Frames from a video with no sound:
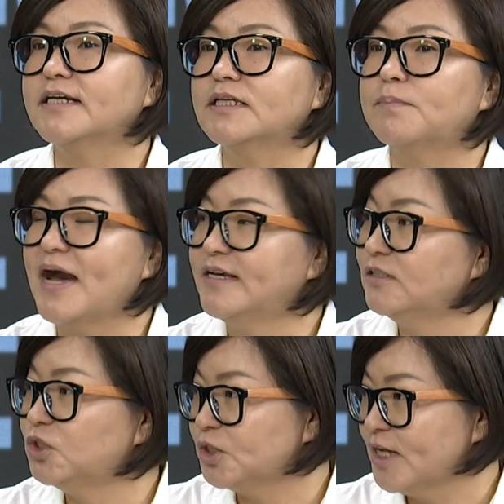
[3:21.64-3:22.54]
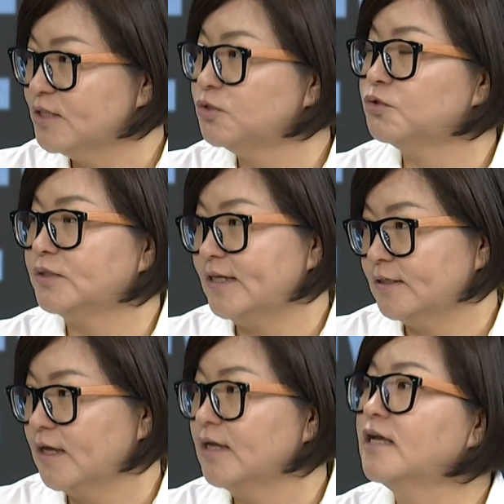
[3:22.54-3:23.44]
it by internet to the
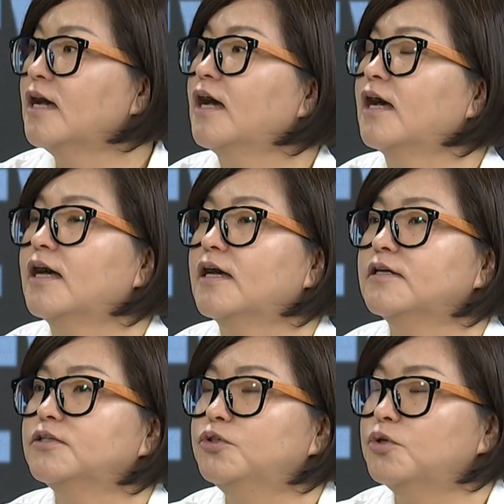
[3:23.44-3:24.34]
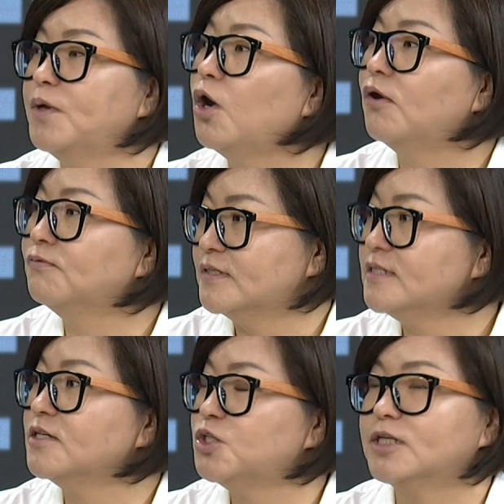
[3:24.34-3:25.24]
UB office,
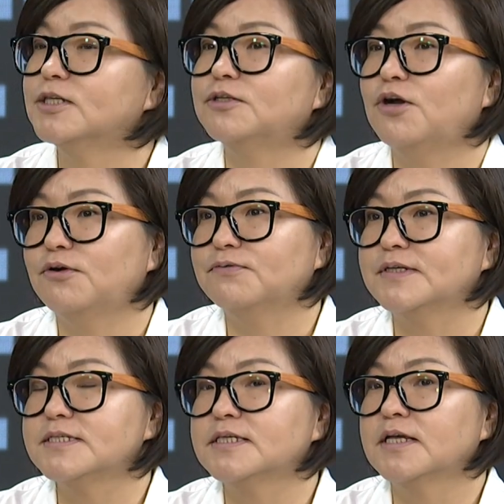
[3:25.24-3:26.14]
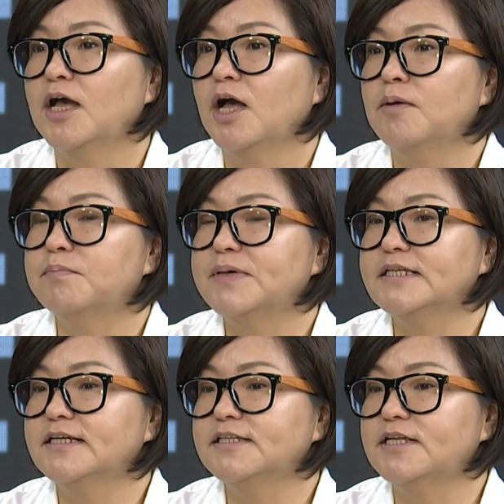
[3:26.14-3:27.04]
the general office. But
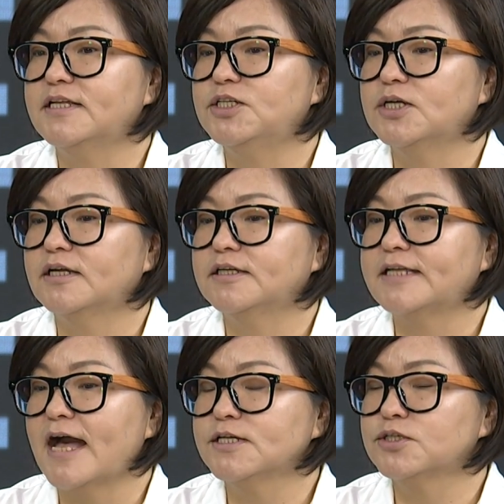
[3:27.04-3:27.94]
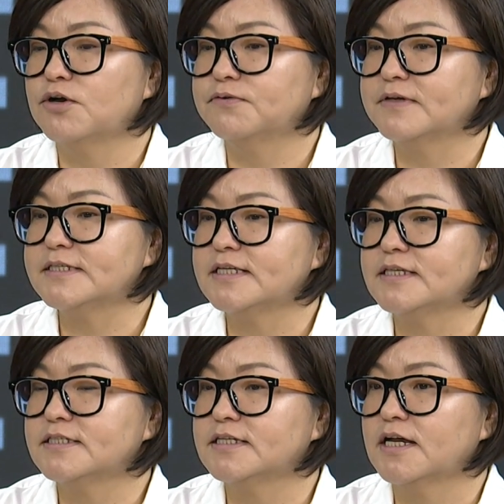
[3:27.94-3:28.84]
the tax office
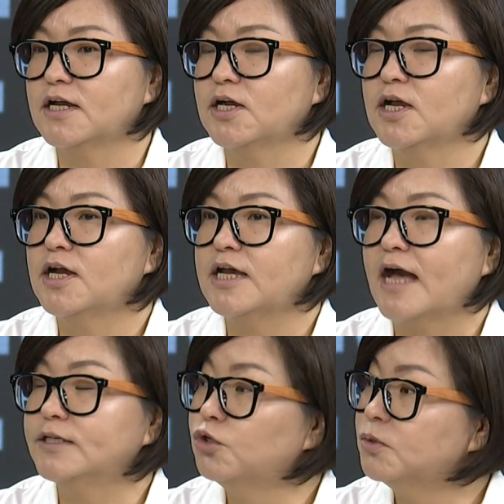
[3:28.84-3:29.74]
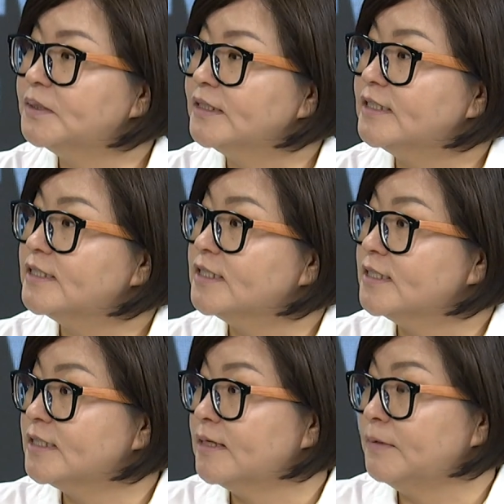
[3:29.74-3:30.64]
is adopting this
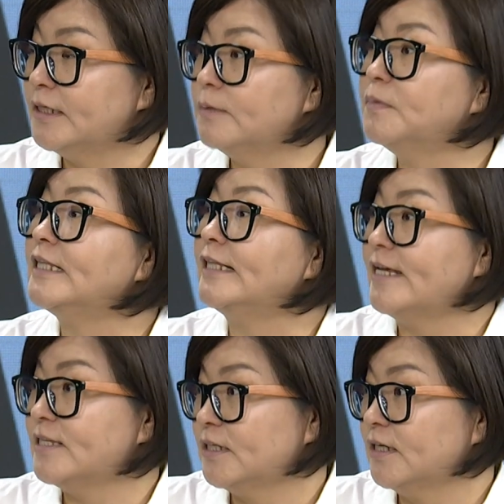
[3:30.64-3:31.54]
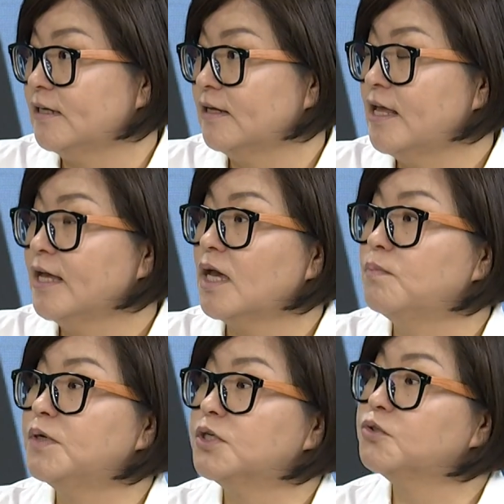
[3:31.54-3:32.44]
system a little bit later
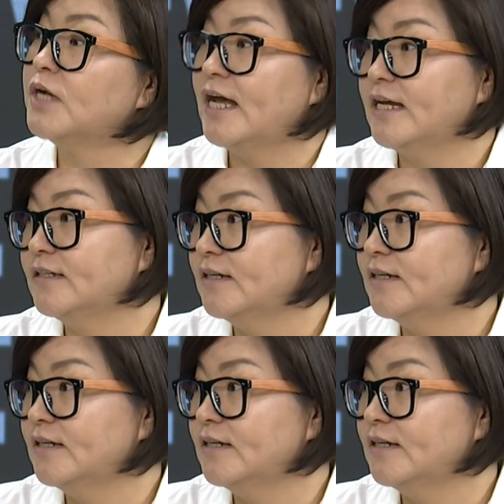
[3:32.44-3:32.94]
compared to other